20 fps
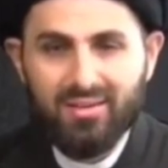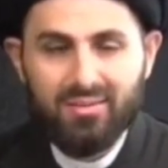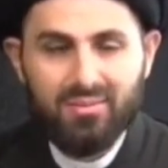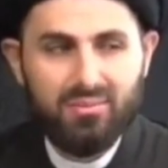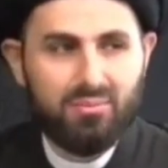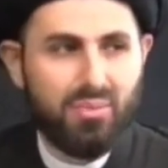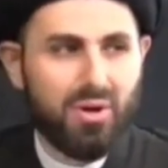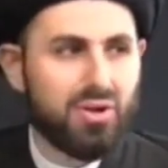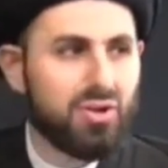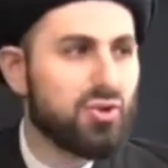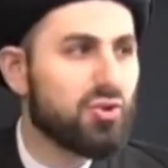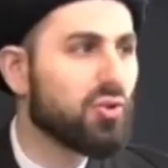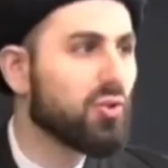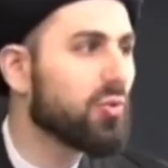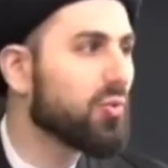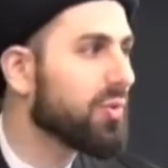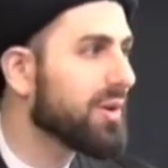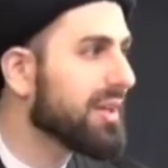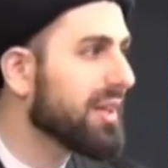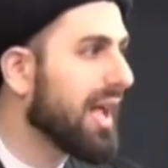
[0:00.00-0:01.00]
But
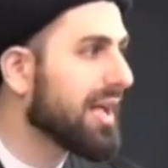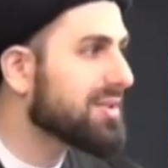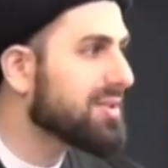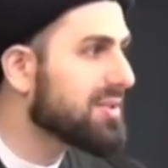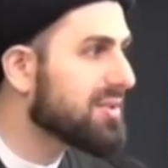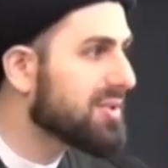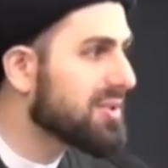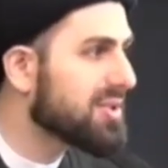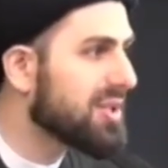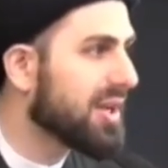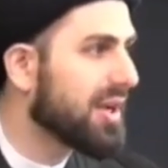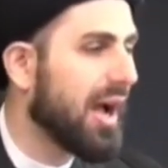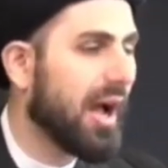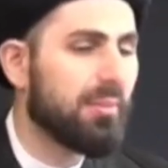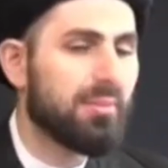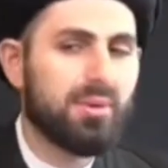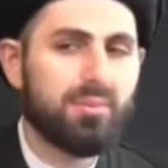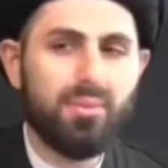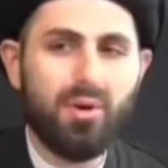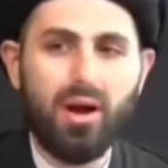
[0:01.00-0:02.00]
you'll realize this is a
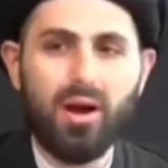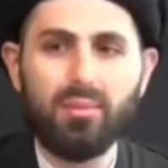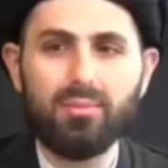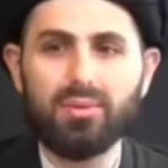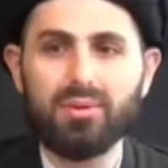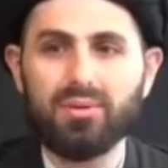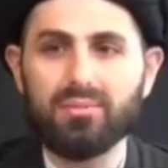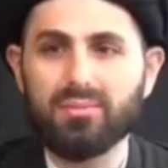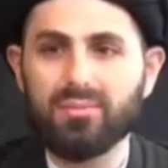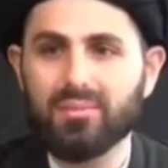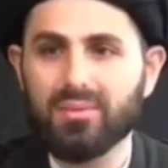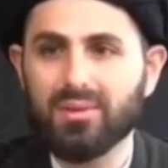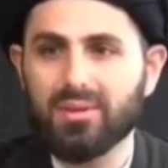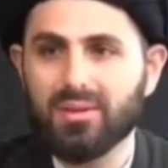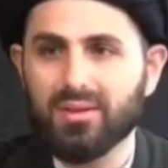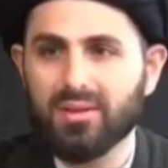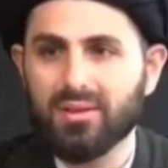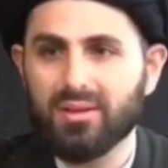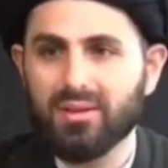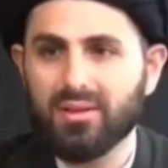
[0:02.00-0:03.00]
common
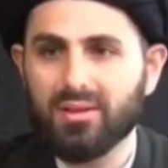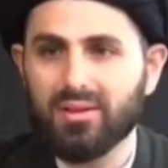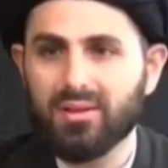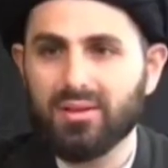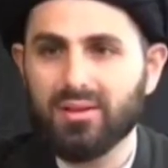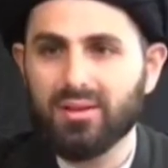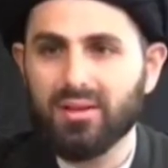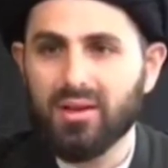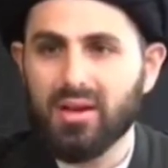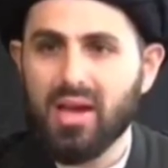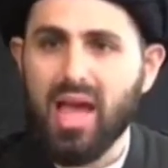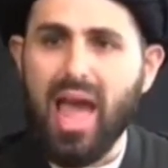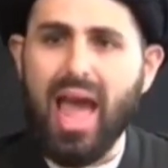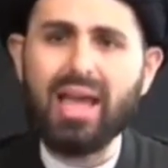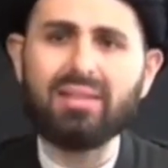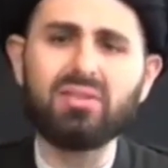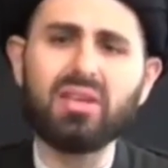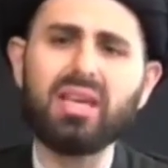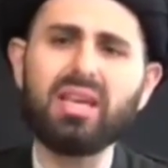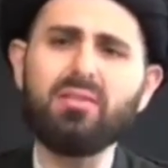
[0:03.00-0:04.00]
problem.
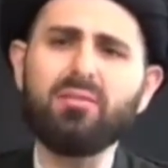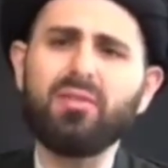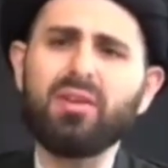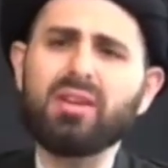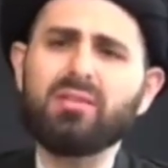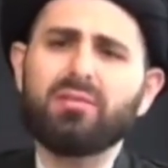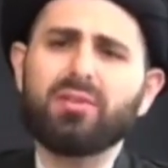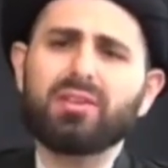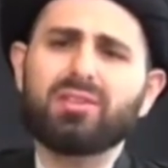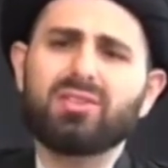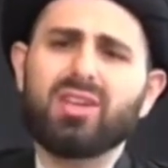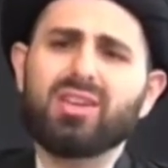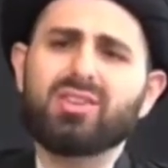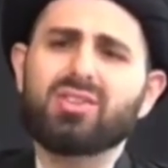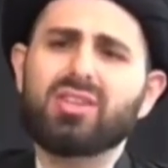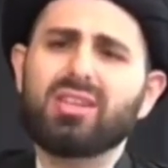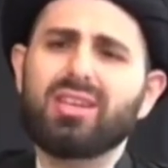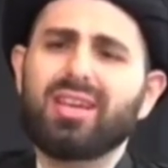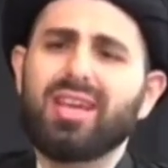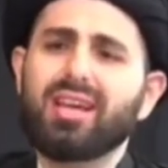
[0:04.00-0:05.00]
And even if it
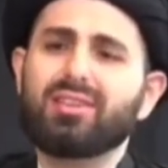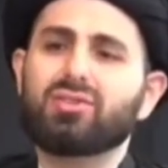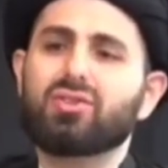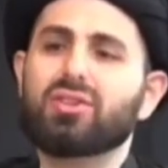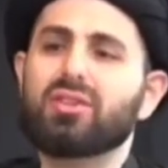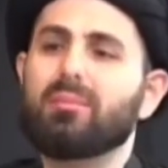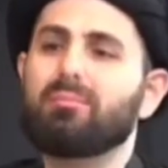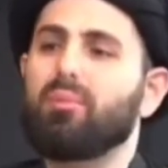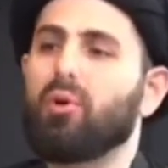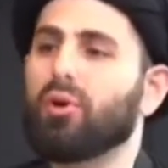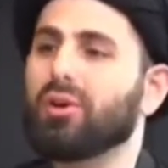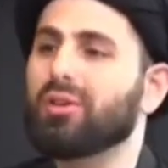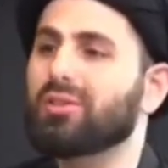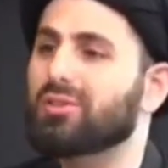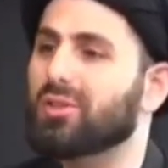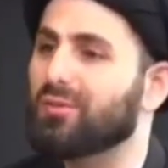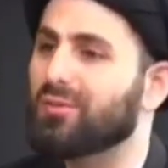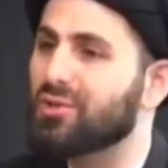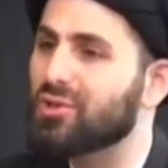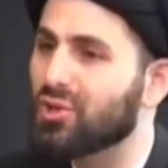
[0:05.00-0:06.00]
doesn't get to the point
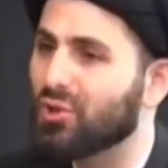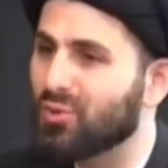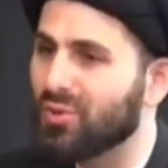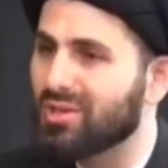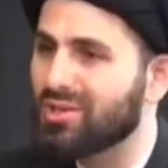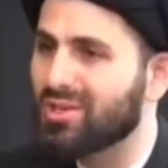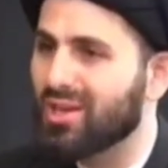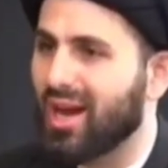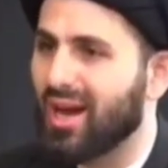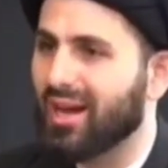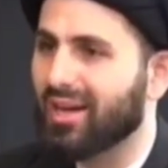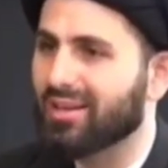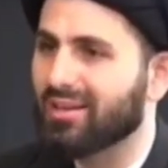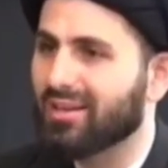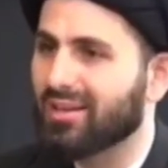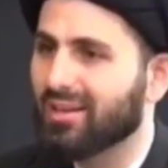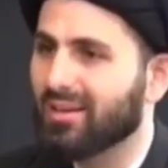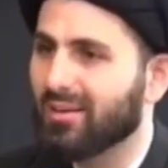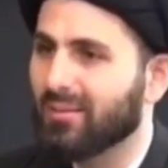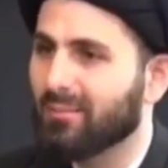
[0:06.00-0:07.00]
of suicide,
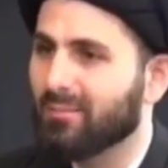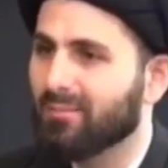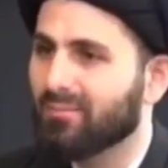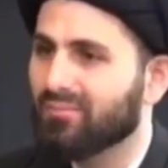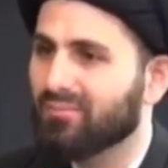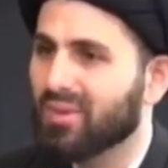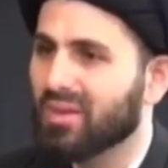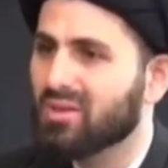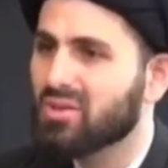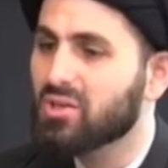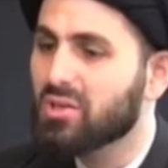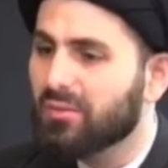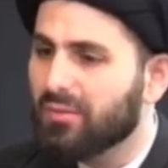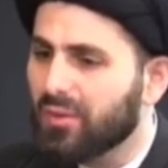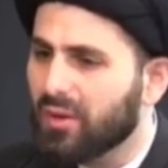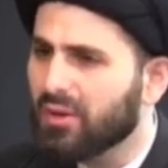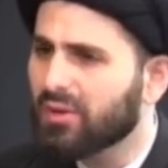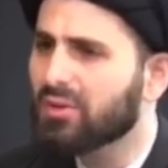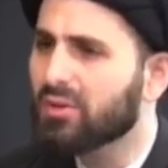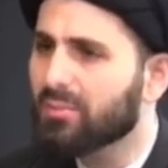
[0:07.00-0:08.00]

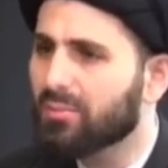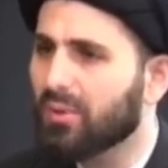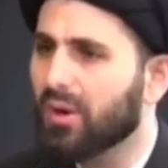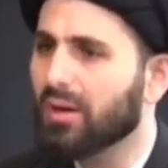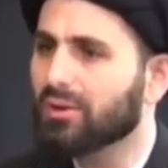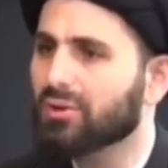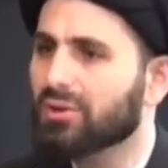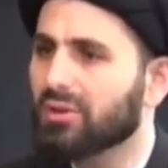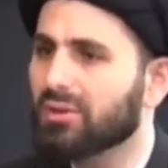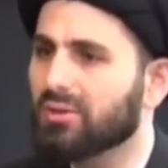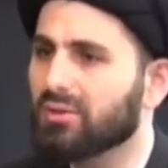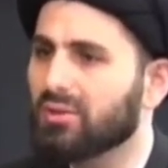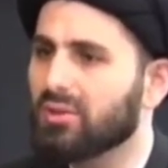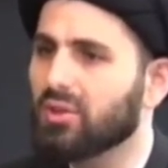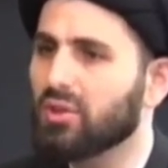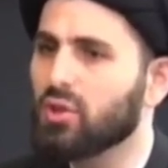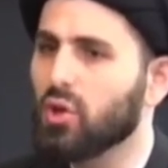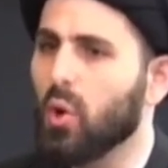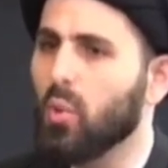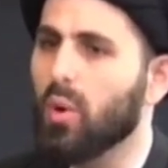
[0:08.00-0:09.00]
severe depression. Do
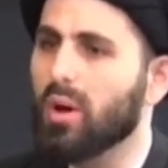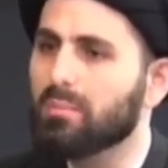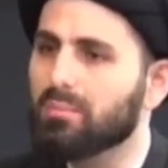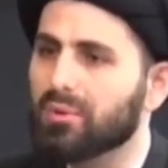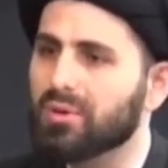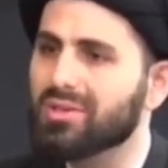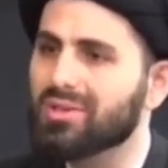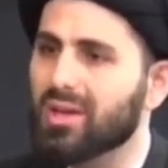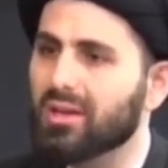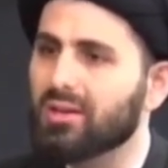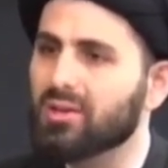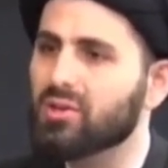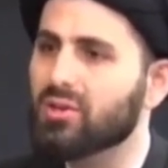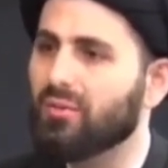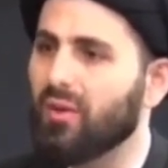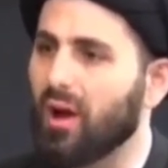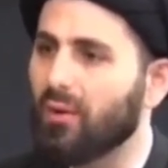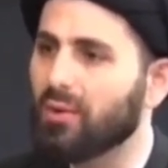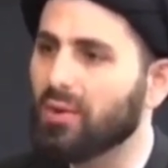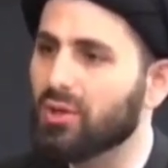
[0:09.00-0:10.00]
you know what percentage of
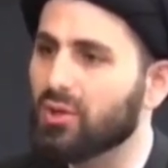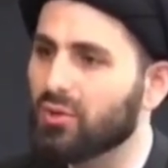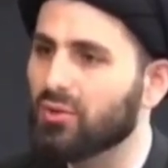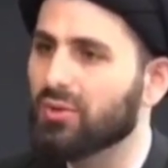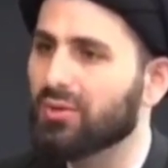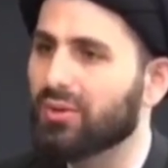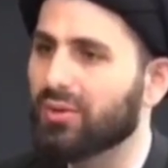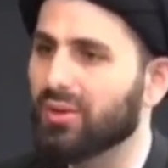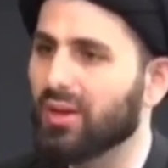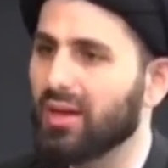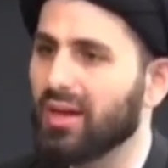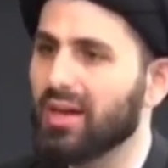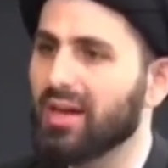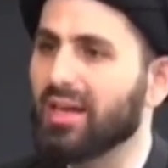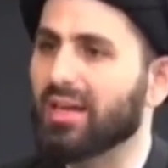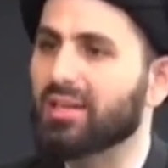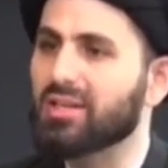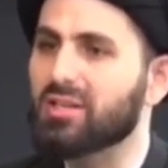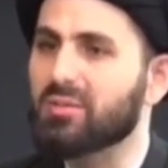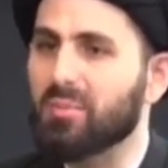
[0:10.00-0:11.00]
our youth
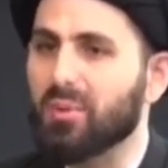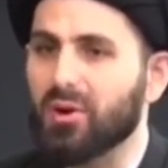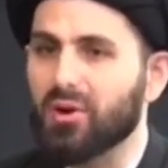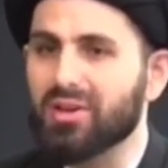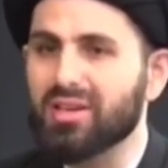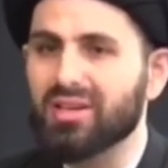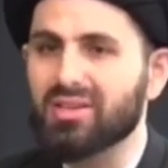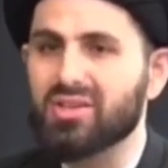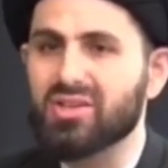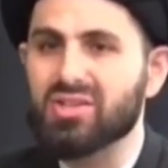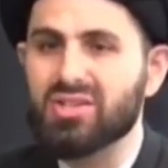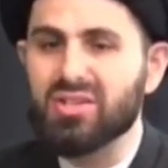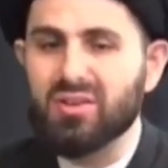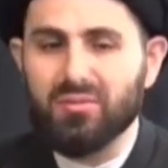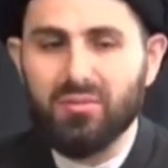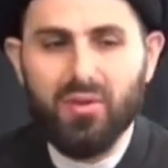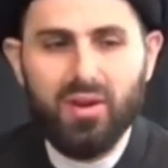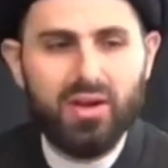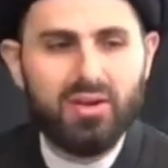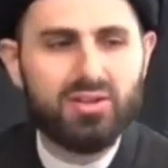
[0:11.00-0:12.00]
experience
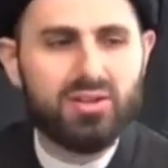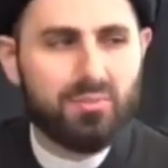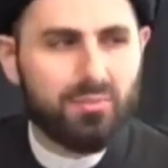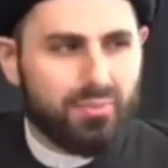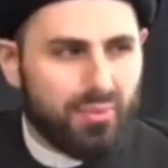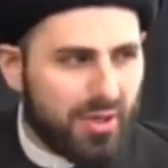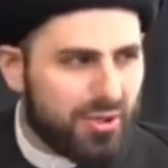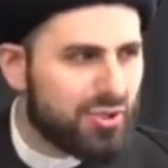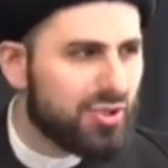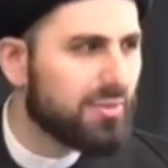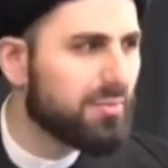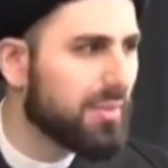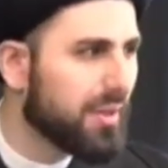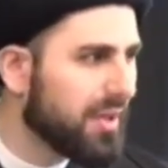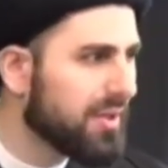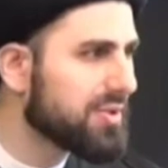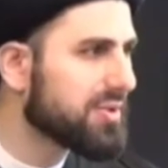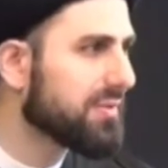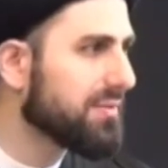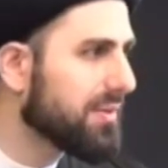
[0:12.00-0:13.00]
severe depression
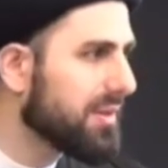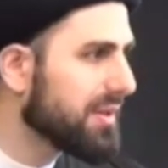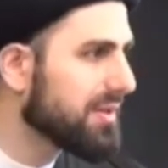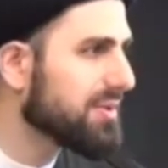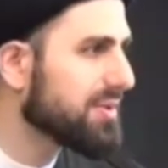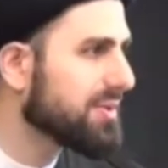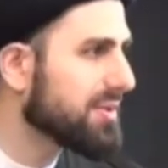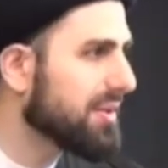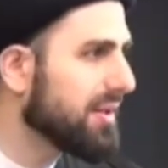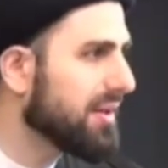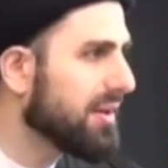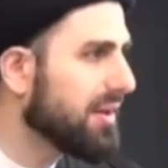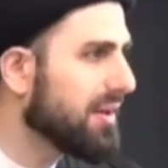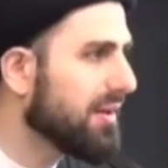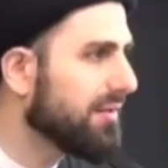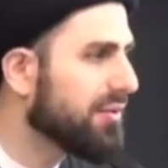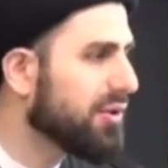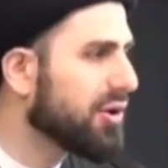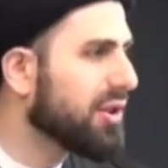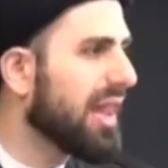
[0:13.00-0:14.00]
because of this?
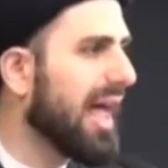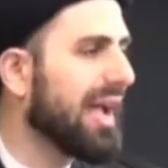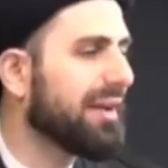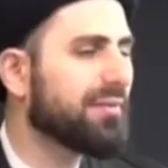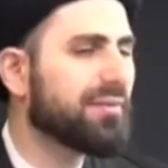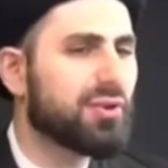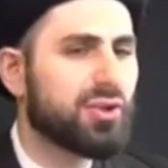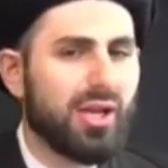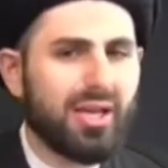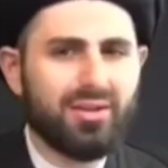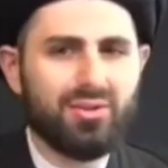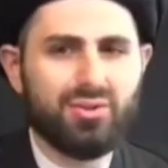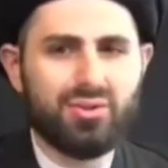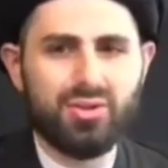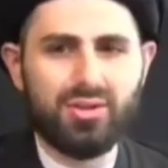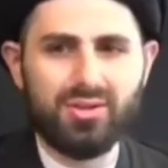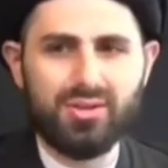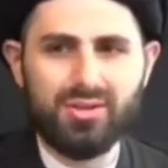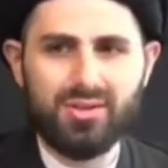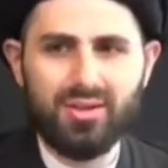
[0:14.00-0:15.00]
Their life
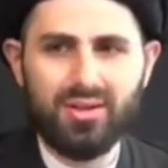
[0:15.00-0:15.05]
changes.